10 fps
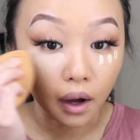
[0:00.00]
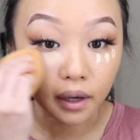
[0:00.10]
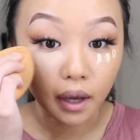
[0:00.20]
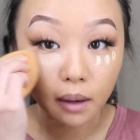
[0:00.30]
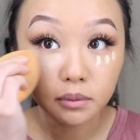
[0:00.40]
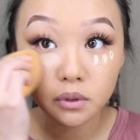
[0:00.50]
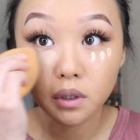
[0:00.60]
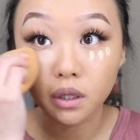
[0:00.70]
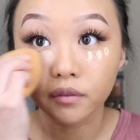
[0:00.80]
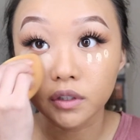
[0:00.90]
I
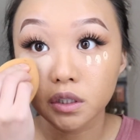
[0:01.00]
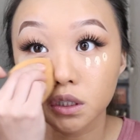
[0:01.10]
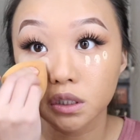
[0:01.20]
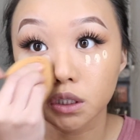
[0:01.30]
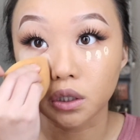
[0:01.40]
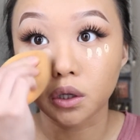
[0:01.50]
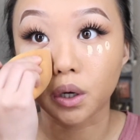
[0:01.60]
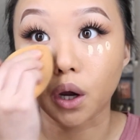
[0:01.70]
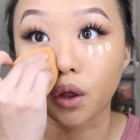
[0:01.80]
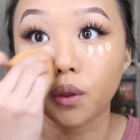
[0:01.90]
absolutely love this
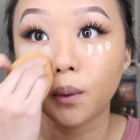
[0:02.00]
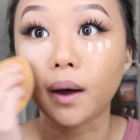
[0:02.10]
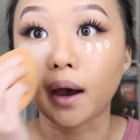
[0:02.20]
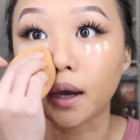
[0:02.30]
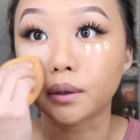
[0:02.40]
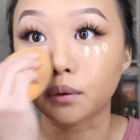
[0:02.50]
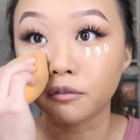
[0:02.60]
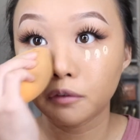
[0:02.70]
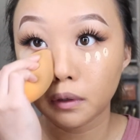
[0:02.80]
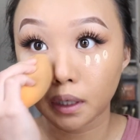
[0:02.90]
concealer, although I do
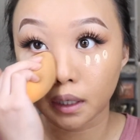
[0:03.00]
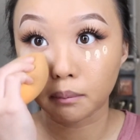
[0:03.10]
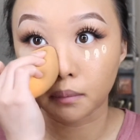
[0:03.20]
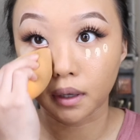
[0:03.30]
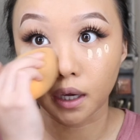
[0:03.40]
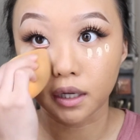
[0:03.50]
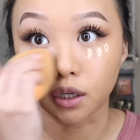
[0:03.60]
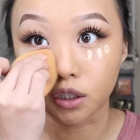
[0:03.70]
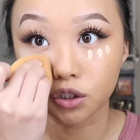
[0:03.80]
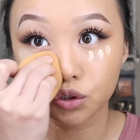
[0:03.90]
feel like it
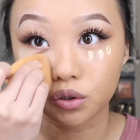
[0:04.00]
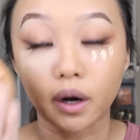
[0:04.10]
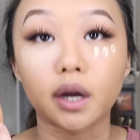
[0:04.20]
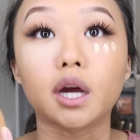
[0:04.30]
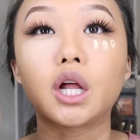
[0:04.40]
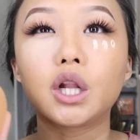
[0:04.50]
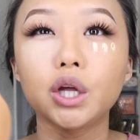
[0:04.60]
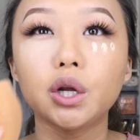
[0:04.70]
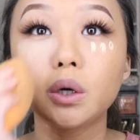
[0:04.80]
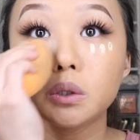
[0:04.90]
does dry a
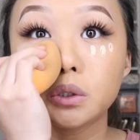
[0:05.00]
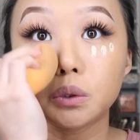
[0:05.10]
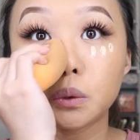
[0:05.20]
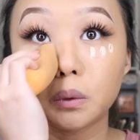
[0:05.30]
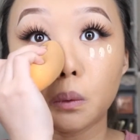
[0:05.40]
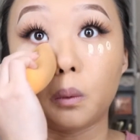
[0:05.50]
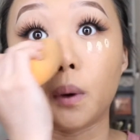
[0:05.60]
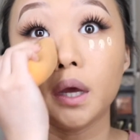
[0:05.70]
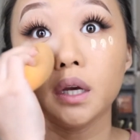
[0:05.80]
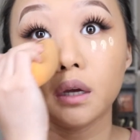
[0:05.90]
little too
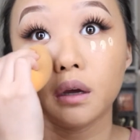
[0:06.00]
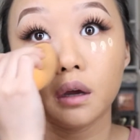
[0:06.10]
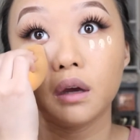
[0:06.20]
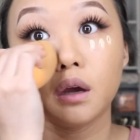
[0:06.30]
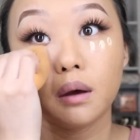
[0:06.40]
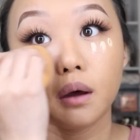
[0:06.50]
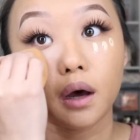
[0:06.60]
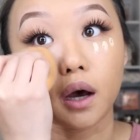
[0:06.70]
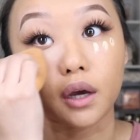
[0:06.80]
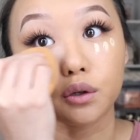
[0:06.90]
quick.
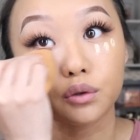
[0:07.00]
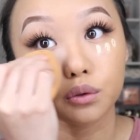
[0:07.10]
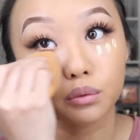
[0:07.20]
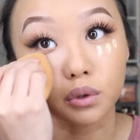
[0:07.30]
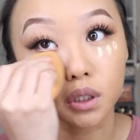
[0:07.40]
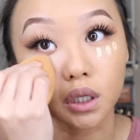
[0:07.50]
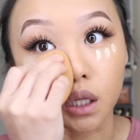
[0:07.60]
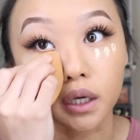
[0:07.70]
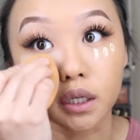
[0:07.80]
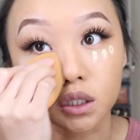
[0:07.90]
I do really
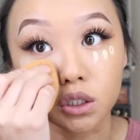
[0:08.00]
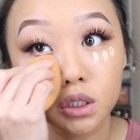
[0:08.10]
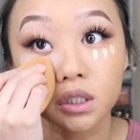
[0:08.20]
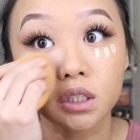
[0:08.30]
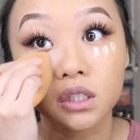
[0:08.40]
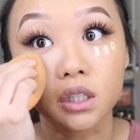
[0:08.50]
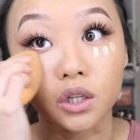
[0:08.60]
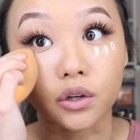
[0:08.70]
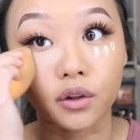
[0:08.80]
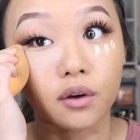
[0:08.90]
like this
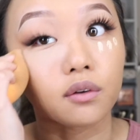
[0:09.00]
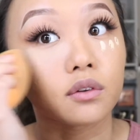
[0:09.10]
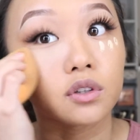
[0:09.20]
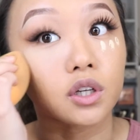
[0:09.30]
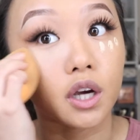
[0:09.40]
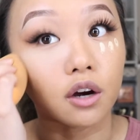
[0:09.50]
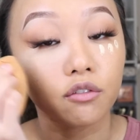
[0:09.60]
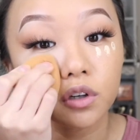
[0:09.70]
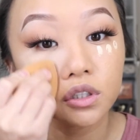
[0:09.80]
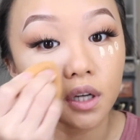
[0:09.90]
concealer though. The
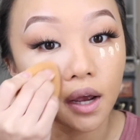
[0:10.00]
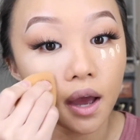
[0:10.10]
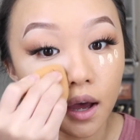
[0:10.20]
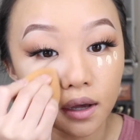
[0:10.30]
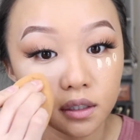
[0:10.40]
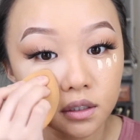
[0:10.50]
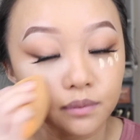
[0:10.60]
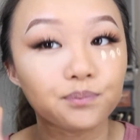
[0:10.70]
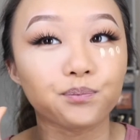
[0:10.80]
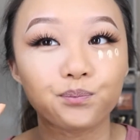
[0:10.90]
coverage it has,
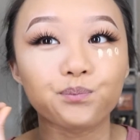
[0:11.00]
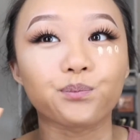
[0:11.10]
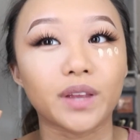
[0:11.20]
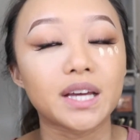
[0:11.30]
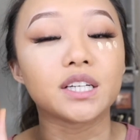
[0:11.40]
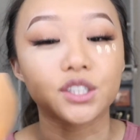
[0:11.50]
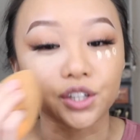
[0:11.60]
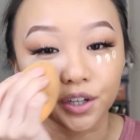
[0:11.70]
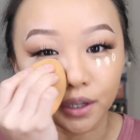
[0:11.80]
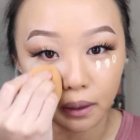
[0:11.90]
it is
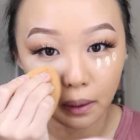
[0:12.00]
good.